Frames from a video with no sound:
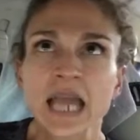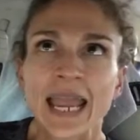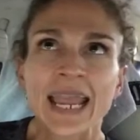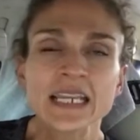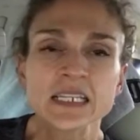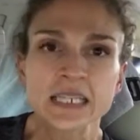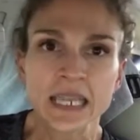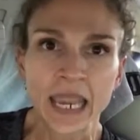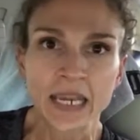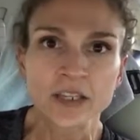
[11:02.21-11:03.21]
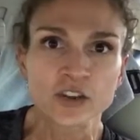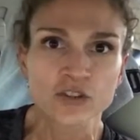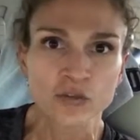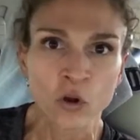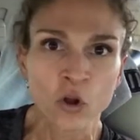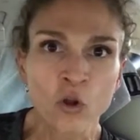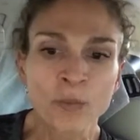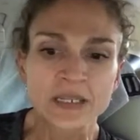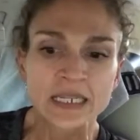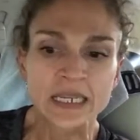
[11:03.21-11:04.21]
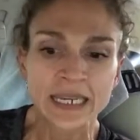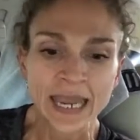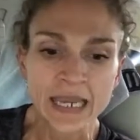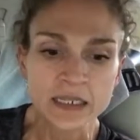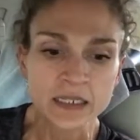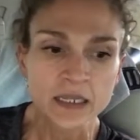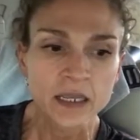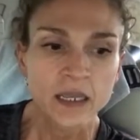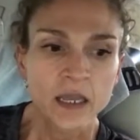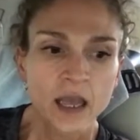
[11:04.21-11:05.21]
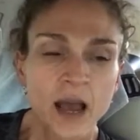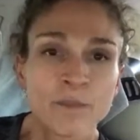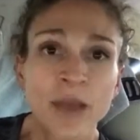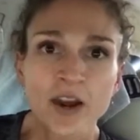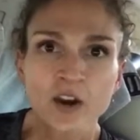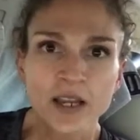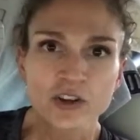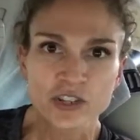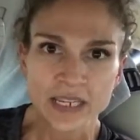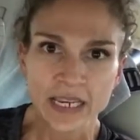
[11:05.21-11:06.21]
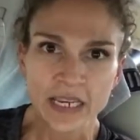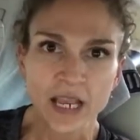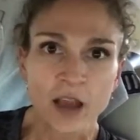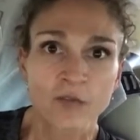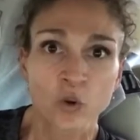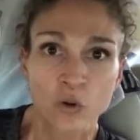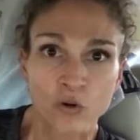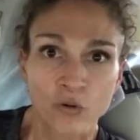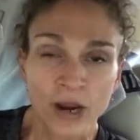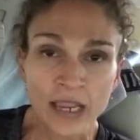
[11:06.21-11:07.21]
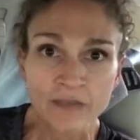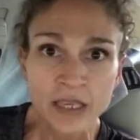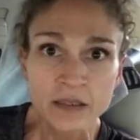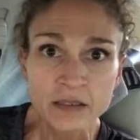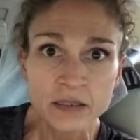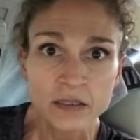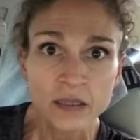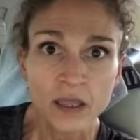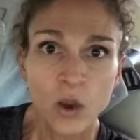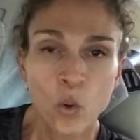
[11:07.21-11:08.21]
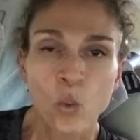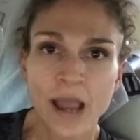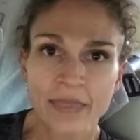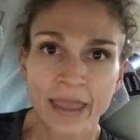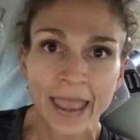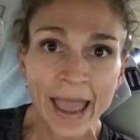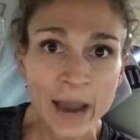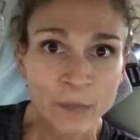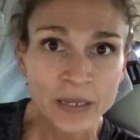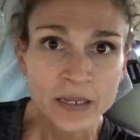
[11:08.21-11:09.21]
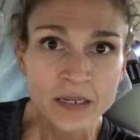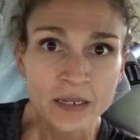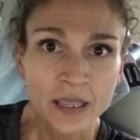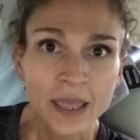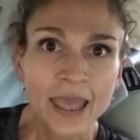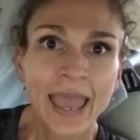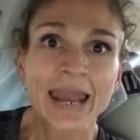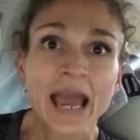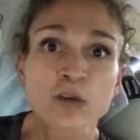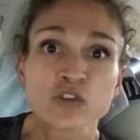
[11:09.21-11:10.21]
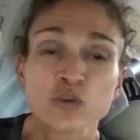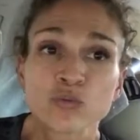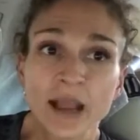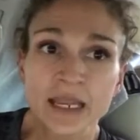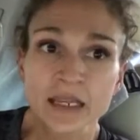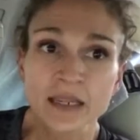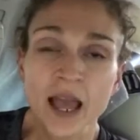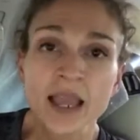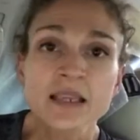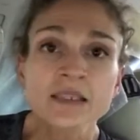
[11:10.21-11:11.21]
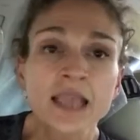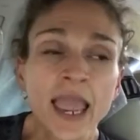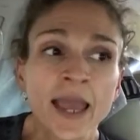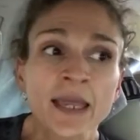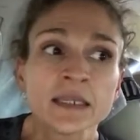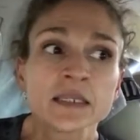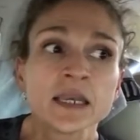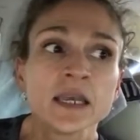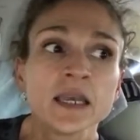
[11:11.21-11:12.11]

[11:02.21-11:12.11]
I hate to say gain control, but to get a better understanding of your cravings, why they happen, and how to recognize and